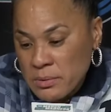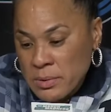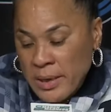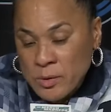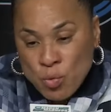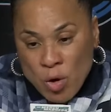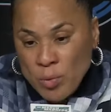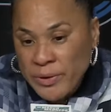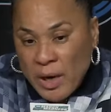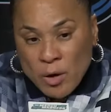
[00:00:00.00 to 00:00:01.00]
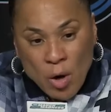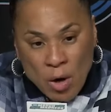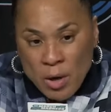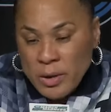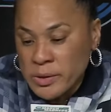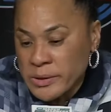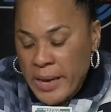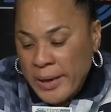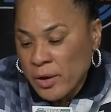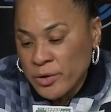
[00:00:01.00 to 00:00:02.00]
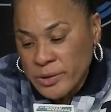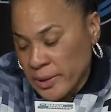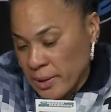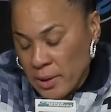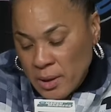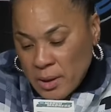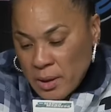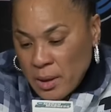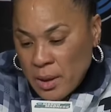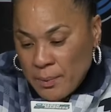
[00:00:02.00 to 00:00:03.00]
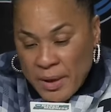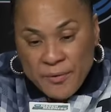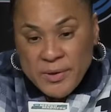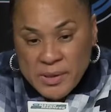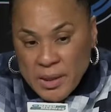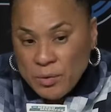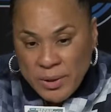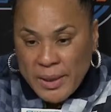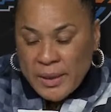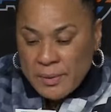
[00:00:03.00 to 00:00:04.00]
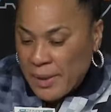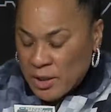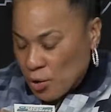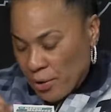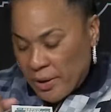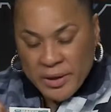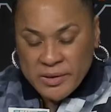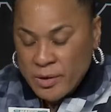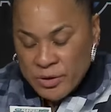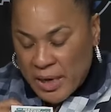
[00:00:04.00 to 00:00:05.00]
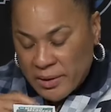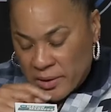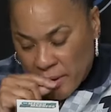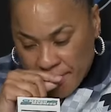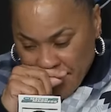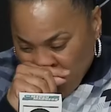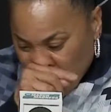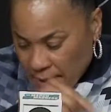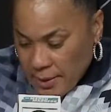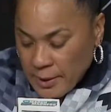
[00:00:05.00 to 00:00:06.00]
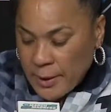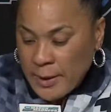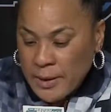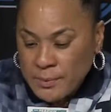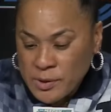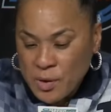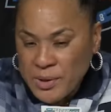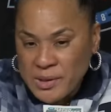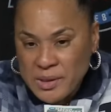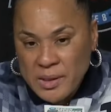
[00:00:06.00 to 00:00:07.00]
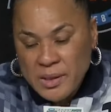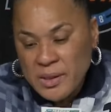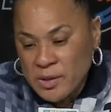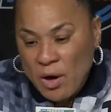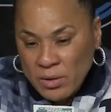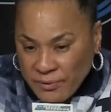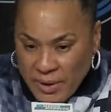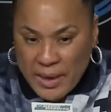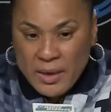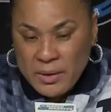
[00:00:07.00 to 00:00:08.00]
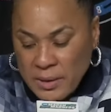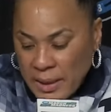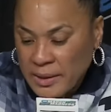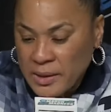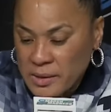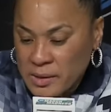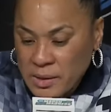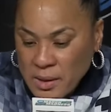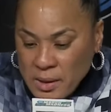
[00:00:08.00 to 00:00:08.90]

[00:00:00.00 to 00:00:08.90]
has worked with our guards tirelessly every single day. He makes sure they get their shots up. So it's all of that. Like it's